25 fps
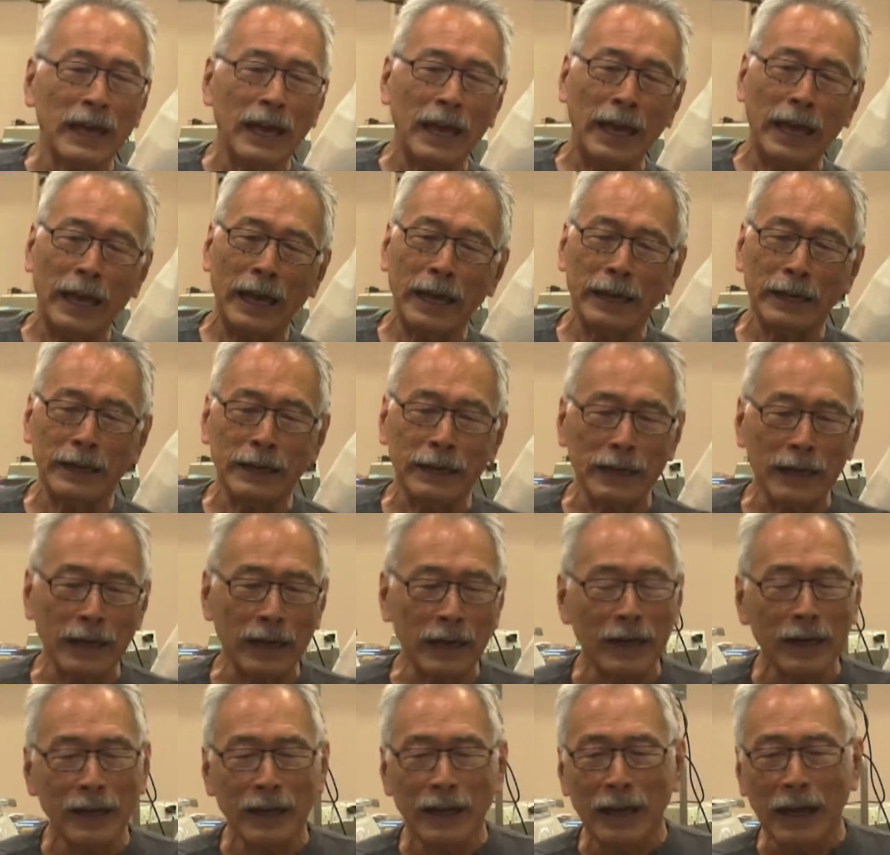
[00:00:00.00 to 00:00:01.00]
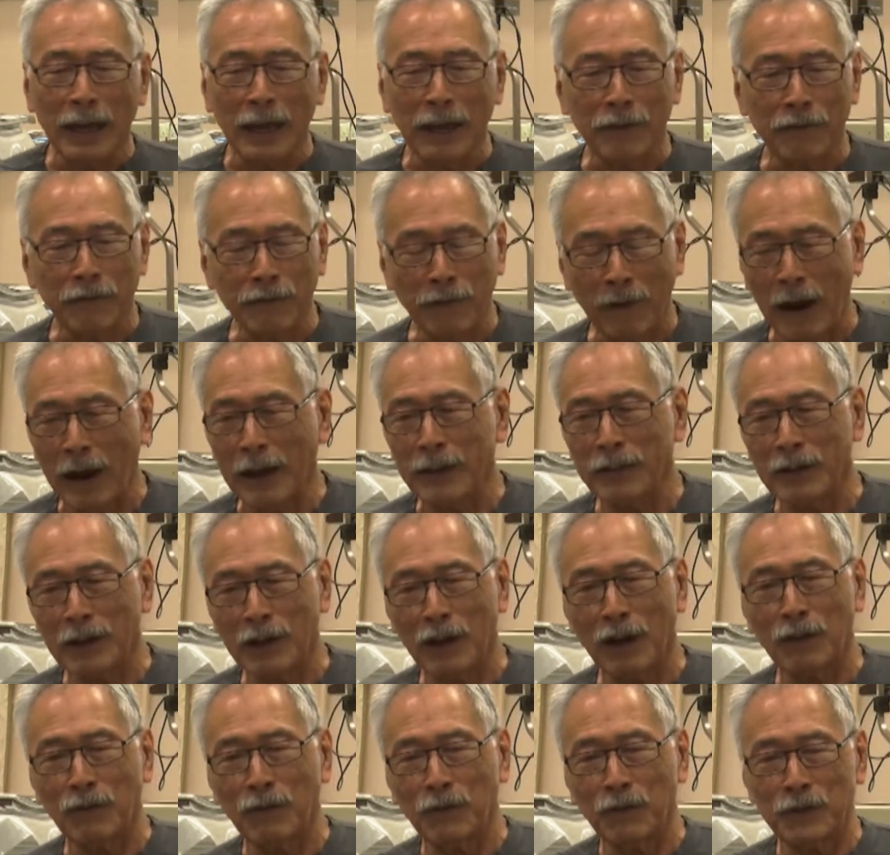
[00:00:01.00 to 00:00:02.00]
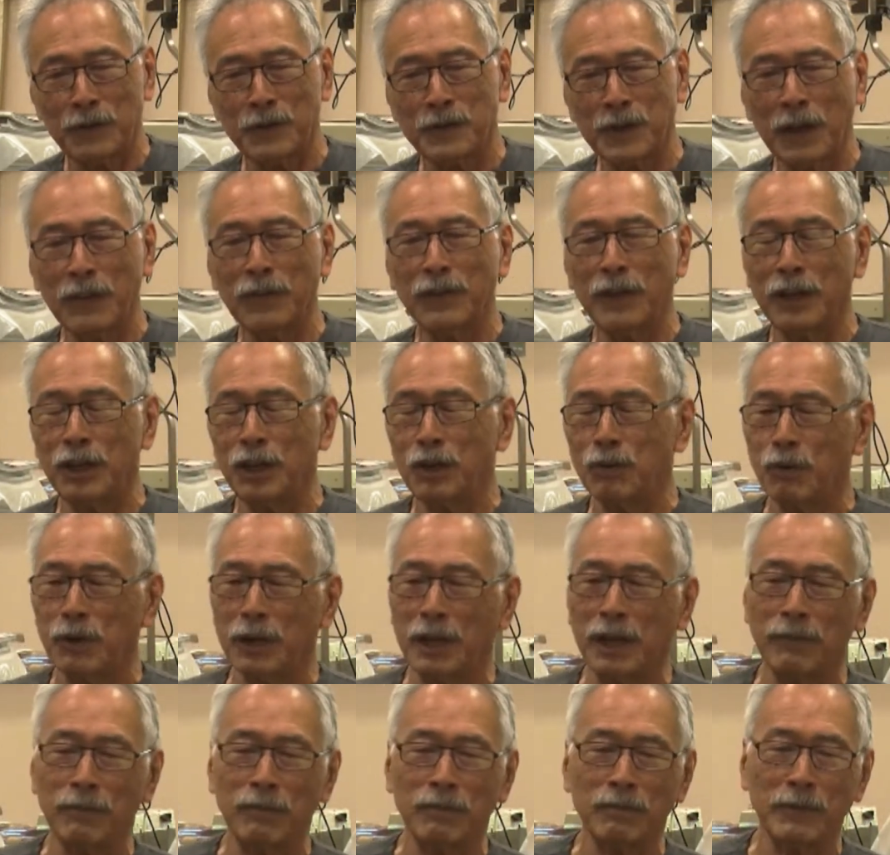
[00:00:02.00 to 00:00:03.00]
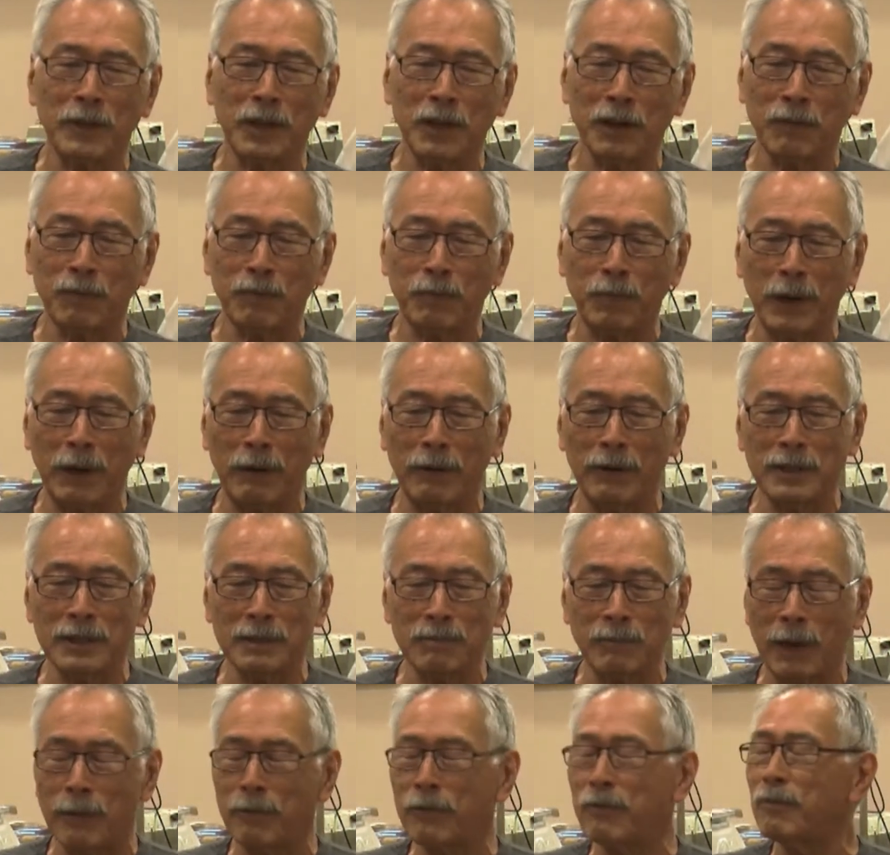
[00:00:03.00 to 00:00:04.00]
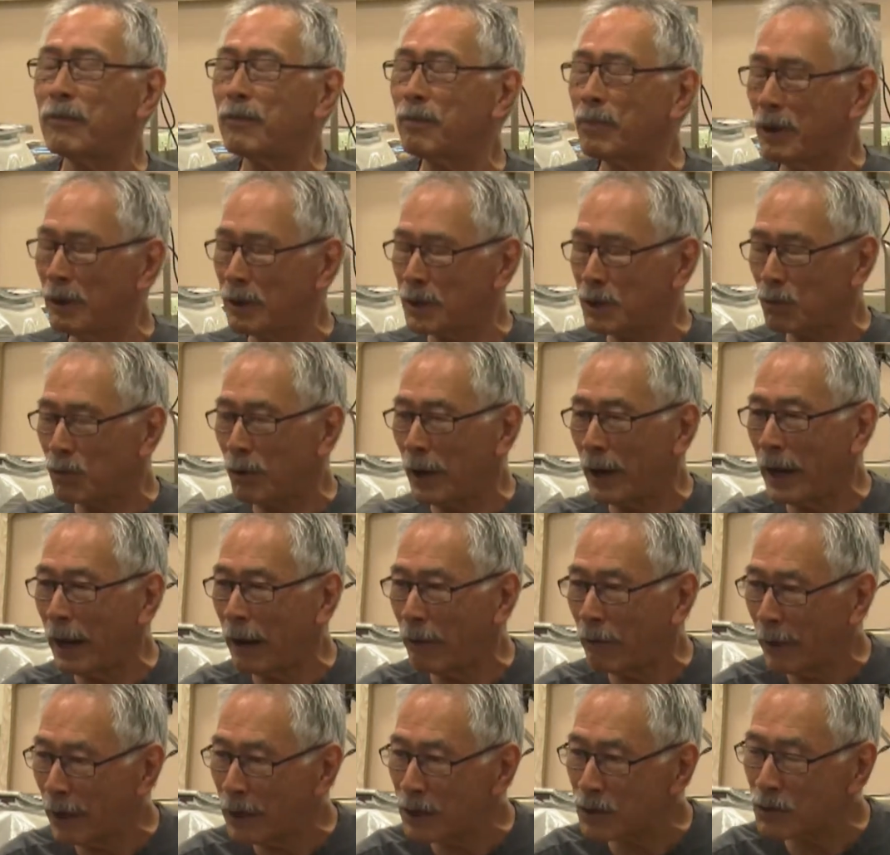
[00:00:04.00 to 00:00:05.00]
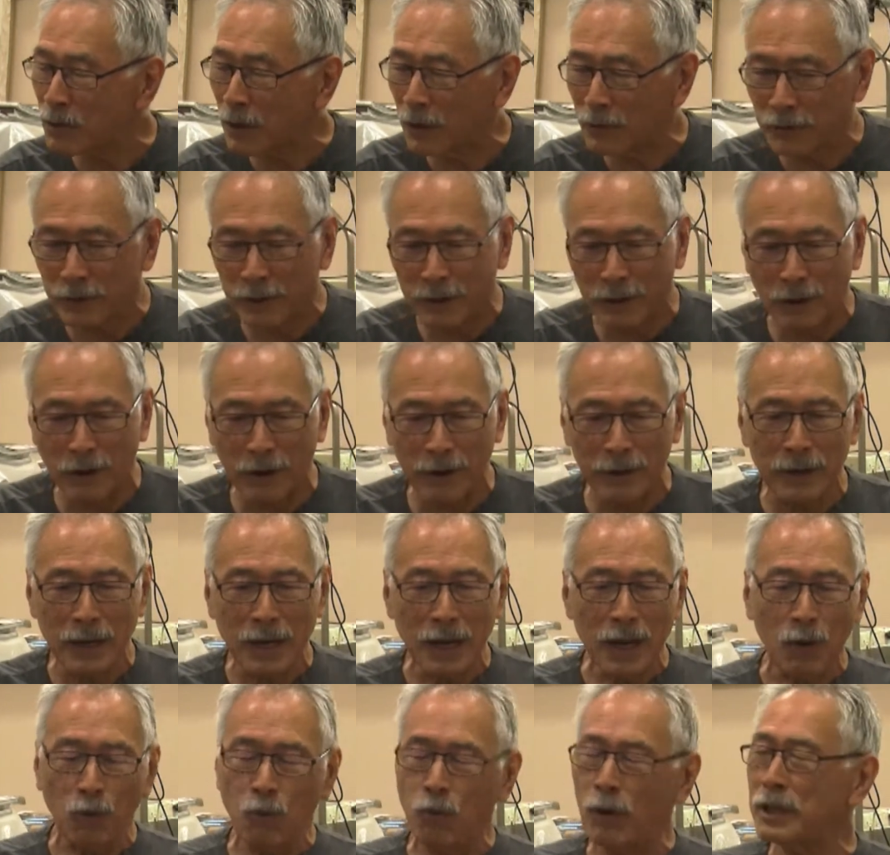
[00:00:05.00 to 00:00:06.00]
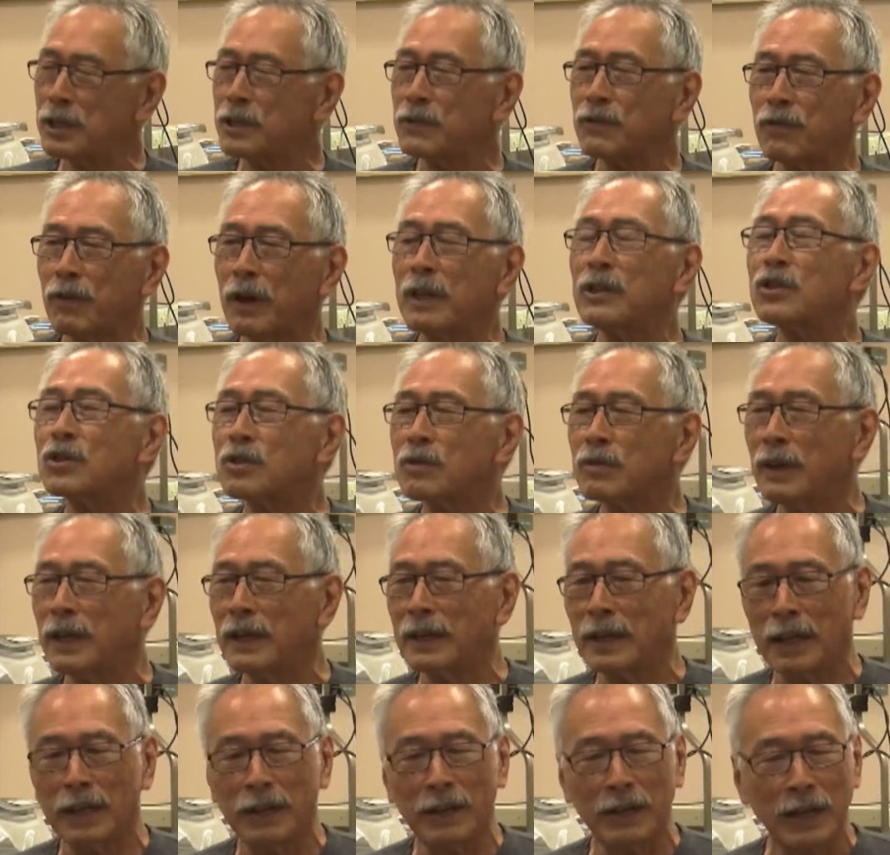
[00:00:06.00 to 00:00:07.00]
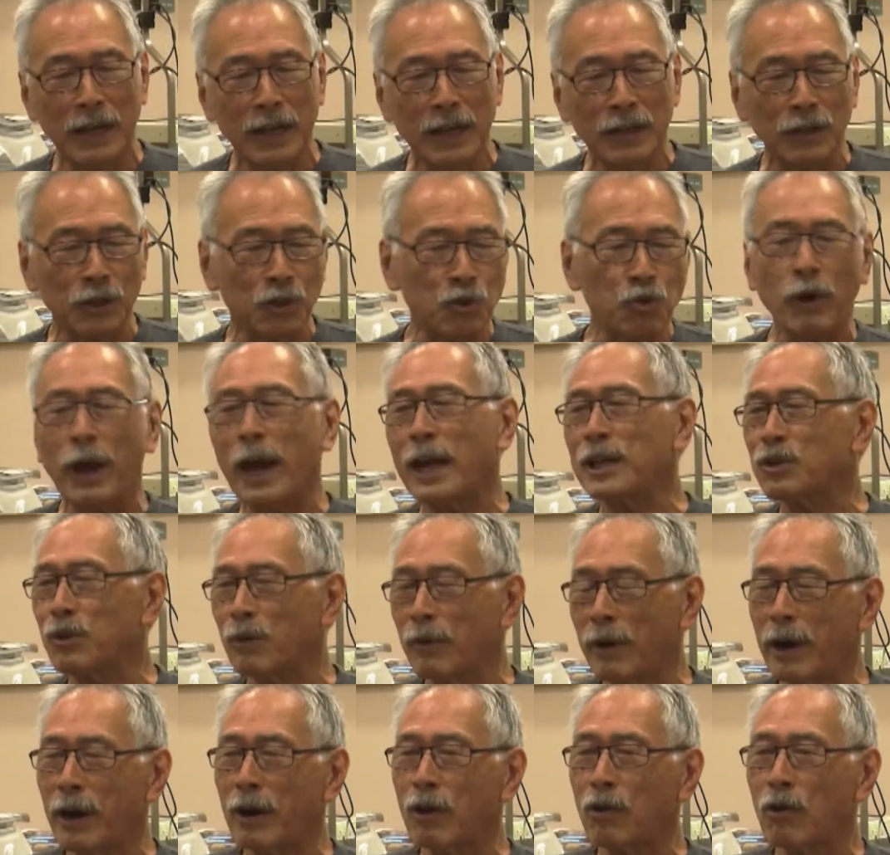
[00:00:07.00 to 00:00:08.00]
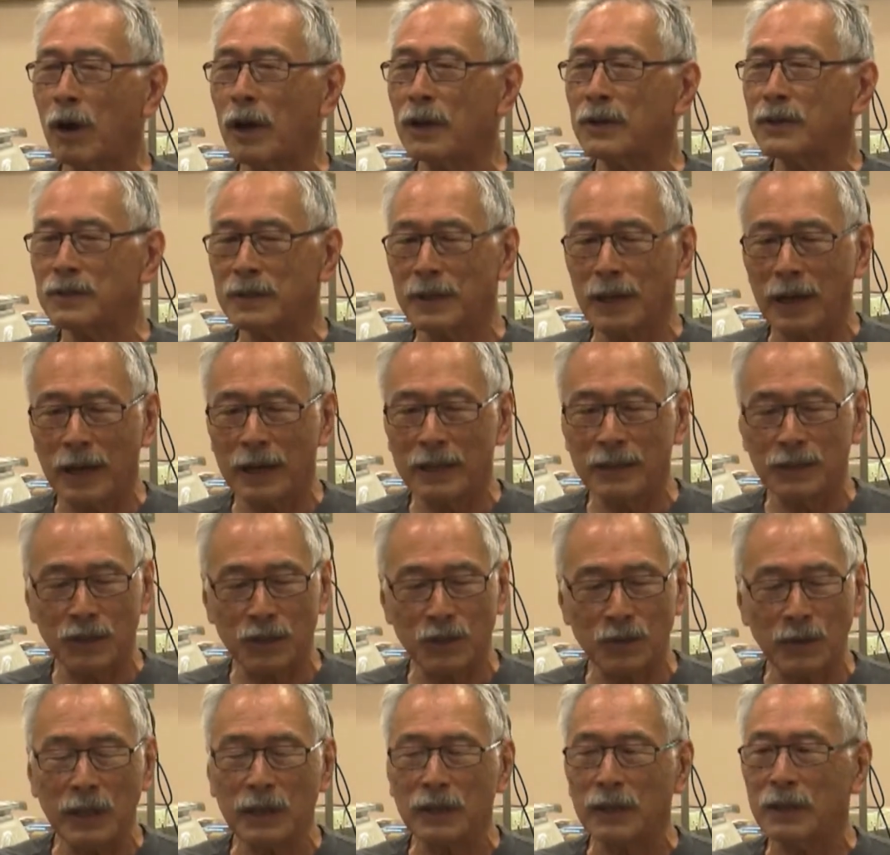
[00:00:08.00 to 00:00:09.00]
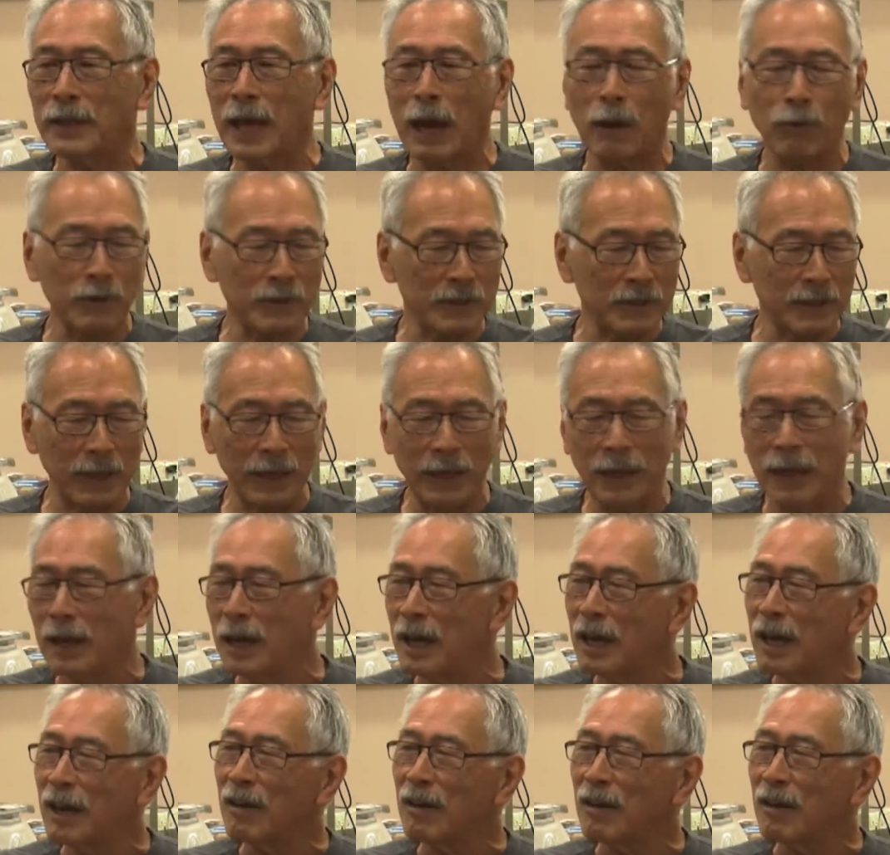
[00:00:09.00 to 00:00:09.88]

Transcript: and find that all of a sudden then you would give my parents were running a restaurant there on West Front Street, and the tracks are right across the street, and that was the